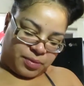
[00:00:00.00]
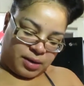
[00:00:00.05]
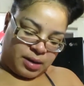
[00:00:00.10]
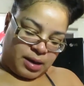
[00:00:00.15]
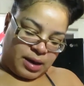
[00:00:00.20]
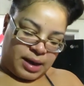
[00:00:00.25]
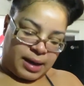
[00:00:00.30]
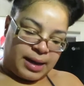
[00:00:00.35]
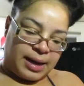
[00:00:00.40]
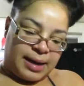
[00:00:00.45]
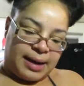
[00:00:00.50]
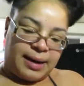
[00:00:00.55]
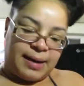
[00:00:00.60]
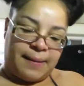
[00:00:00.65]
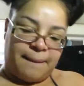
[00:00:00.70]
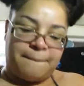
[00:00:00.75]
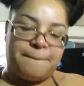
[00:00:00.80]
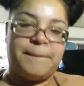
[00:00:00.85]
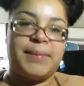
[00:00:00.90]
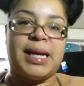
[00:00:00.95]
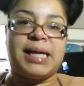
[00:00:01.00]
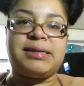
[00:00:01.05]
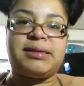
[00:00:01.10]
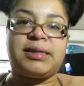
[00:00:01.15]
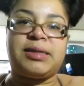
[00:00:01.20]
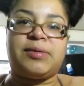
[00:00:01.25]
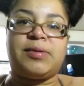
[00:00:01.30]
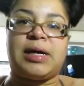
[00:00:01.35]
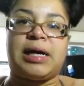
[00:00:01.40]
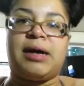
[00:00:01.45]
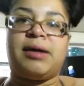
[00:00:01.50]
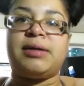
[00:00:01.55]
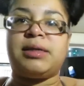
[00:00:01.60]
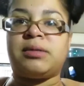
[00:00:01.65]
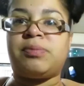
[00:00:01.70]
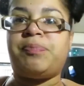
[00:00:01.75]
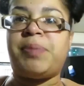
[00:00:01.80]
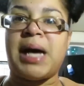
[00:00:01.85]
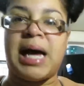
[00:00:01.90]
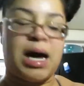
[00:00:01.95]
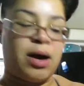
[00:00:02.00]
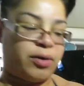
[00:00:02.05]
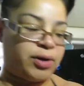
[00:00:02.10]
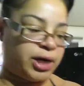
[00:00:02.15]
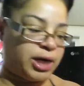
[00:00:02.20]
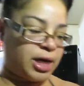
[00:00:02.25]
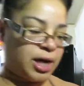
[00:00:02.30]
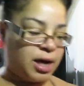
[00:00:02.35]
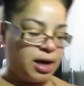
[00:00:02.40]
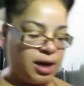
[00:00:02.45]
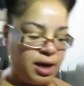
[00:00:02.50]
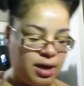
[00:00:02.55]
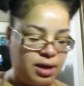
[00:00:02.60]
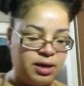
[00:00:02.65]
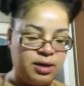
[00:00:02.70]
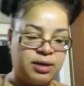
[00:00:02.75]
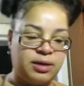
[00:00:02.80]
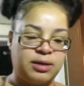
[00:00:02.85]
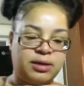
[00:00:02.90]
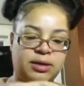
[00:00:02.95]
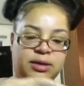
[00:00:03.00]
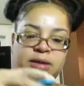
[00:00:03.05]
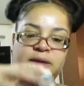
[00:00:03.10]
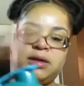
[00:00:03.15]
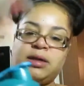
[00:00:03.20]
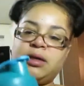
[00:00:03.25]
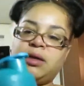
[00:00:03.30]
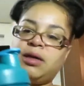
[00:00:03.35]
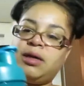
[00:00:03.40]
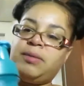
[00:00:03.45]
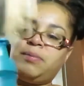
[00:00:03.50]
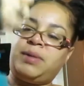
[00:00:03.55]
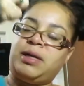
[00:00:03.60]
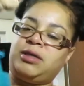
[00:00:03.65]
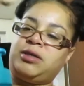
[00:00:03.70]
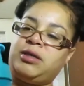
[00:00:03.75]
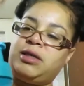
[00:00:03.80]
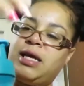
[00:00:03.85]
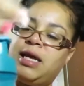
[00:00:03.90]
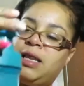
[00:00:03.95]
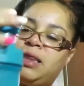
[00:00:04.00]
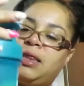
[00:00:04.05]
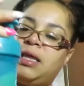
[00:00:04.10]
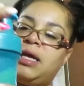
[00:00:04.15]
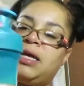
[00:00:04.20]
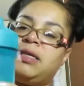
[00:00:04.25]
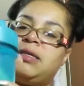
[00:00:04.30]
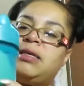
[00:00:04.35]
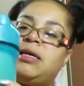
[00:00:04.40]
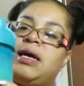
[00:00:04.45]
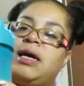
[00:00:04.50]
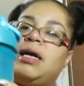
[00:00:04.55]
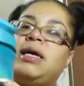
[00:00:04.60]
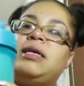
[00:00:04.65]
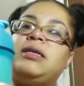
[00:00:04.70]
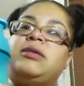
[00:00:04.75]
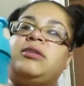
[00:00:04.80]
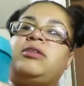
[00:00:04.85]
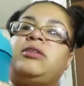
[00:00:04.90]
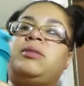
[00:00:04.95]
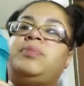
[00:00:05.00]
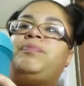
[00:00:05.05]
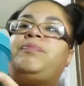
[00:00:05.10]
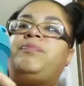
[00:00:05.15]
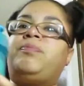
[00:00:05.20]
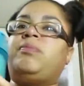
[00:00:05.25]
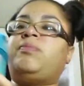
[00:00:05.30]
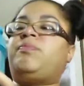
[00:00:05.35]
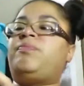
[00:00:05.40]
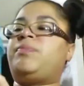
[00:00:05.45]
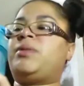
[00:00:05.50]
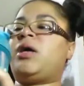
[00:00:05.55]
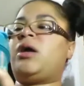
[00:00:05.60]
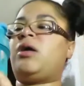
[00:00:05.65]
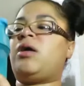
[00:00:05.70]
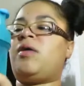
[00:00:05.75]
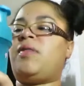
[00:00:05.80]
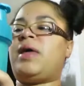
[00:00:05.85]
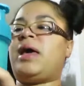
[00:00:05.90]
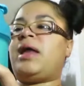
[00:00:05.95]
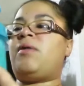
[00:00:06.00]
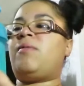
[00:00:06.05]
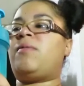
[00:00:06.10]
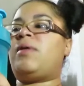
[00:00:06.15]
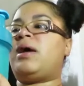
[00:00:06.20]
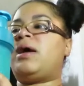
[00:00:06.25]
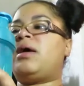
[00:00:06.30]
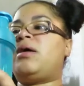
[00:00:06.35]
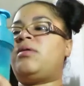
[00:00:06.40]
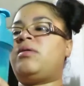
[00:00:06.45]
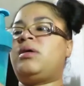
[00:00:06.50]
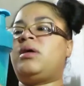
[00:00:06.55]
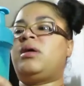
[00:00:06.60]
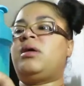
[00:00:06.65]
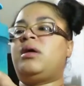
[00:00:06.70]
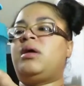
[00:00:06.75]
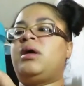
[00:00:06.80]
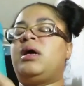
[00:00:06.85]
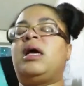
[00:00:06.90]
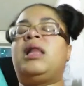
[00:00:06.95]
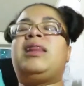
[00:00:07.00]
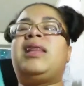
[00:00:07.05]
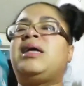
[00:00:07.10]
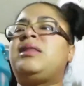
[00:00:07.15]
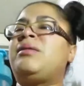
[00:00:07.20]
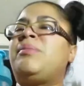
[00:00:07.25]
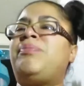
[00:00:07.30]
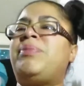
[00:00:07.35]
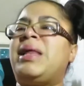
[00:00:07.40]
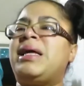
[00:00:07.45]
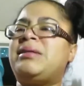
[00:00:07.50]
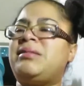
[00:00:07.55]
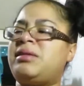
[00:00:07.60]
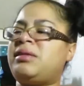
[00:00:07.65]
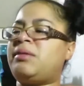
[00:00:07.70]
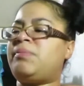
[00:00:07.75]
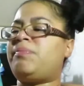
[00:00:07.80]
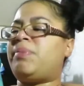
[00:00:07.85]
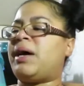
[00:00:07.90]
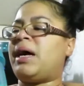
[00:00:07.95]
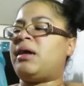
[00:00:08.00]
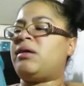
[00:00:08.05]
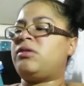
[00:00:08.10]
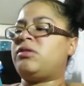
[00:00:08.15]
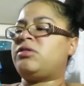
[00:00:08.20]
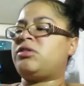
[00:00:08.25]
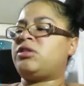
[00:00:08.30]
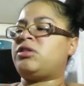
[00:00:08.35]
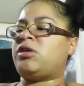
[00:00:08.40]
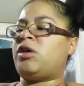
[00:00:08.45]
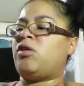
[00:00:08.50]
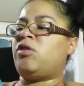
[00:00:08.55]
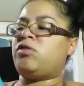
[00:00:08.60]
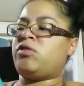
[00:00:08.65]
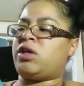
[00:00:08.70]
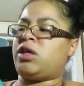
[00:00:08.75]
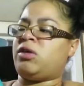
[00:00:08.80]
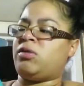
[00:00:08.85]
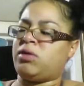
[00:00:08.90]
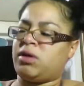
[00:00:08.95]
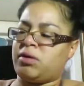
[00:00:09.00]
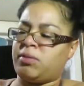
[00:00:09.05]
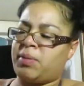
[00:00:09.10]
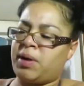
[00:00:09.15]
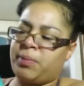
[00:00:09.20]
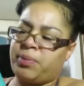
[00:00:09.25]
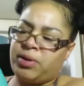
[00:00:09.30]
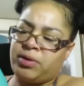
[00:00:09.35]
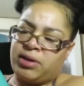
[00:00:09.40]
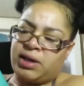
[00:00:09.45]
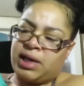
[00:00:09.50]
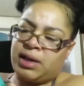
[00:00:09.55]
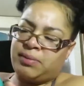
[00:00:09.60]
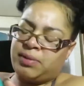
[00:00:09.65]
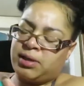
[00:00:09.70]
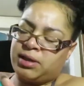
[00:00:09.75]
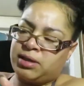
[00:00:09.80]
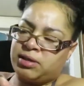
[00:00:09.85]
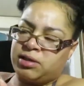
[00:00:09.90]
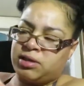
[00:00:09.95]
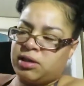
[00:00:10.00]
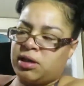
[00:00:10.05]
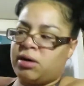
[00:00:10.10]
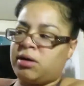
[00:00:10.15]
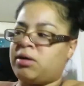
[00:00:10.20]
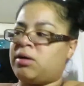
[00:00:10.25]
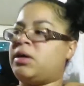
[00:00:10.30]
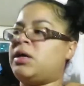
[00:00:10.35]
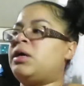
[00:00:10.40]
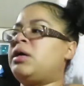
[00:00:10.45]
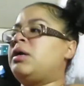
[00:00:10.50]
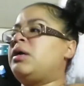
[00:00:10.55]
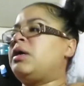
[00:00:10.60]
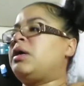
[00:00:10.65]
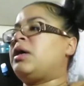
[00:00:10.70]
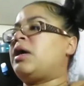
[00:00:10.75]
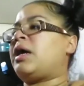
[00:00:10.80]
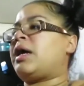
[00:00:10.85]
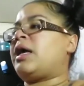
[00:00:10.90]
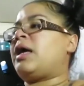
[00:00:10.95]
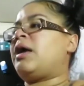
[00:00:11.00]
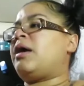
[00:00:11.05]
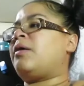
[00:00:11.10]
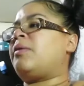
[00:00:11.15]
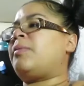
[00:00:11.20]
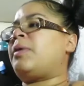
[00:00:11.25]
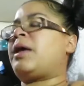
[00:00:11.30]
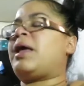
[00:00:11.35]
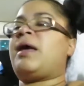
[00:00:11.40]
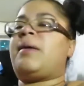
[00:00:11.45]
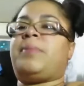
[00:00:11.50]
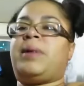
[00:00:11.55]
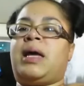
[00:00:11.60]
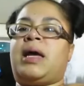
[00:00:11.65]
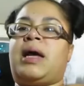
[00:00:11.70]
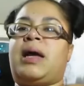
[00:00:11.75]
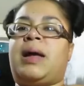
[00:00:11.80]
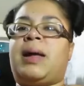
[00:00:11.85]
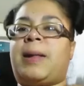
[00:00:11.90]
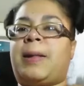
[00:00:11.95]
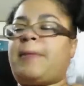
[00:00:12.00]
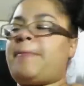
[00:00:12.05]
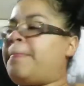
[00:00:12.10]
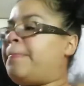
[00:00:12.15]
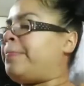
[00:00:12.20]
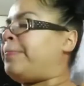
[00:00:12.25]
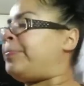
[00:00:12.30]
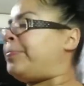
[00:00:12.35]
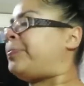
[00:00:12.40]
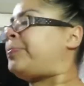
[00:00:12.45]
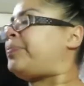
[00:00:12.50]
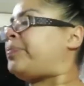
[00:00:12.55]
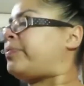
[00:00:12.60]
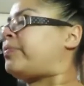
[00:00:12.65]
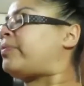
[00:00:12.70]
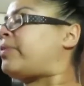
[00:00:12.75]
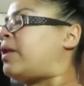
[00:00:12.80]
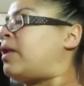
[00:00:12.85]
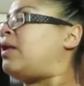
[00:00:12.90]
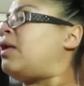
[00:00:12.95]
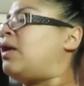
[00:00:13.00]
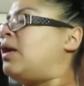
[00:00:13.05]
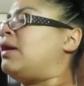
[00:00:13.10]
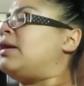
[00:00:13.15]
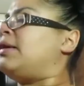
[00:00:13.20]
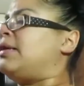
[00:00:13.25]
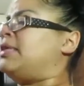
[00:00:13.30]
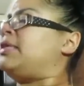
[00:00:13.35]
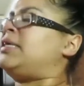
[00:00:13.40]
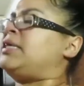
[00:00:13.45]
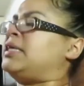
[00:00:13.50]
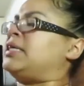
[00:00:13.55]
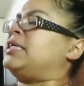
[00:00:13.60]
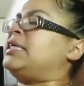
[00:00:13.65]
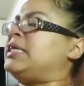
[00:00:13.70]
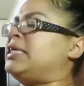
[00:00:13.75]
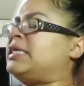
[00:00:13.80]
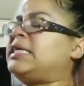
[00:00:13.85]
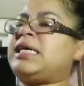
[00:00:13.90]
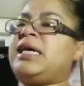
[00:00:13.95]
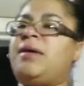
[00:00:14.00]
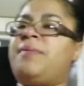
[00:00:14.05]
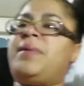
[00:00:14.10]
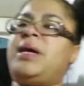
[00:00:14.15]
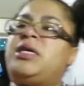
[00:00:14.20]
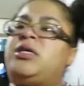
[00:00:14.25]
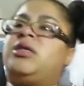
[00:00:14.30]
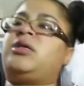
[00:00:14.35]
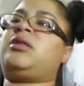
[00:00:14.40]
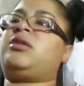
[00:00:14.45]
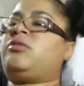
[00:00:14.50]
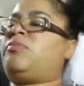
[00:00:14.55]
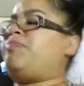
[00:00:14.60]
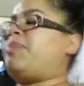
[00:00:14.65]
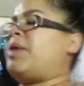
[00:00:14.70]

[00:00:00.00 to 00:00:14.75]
Kind of getting a little messy with all this powder, y'all. All right, make sure that lid's on. Just curl that around. And like the Blessed bottle is so cuter. My brother gave me this, so I can't, I can't be hating. Alright, and I gotta make sure this